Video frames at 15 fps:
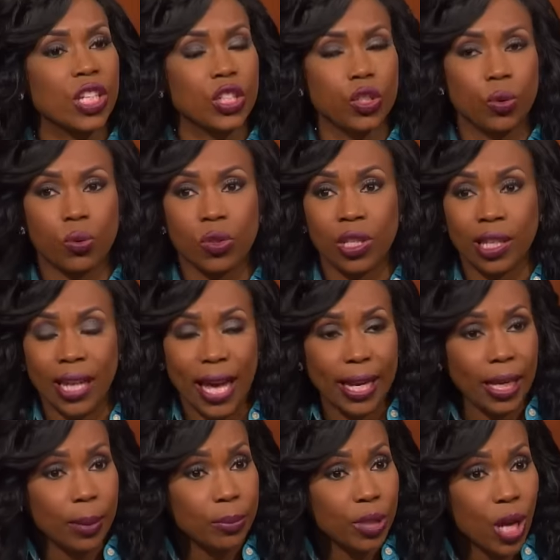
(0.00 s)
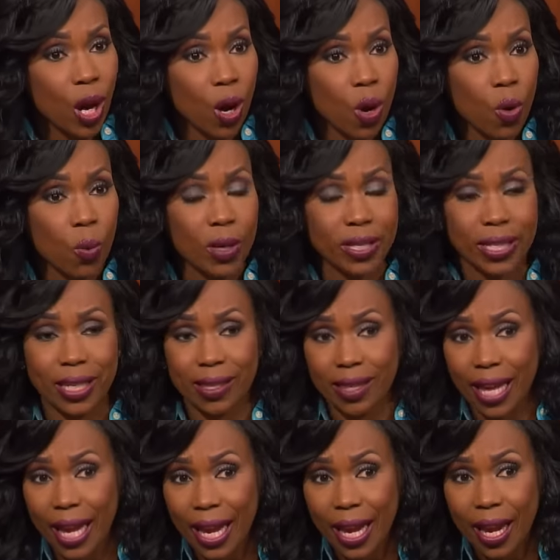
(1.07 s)
did you let him know? Was he
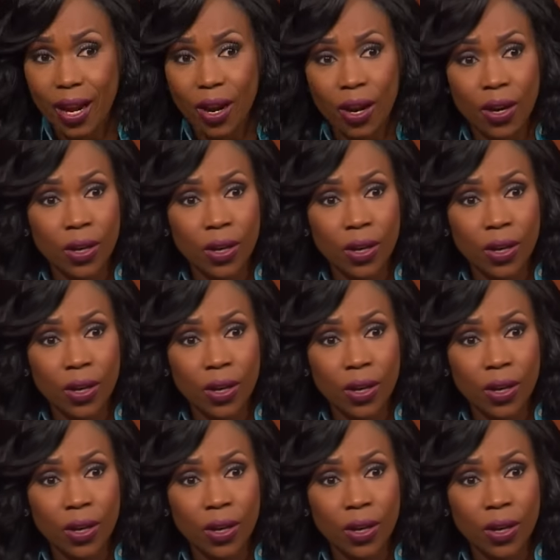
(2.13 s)
there? He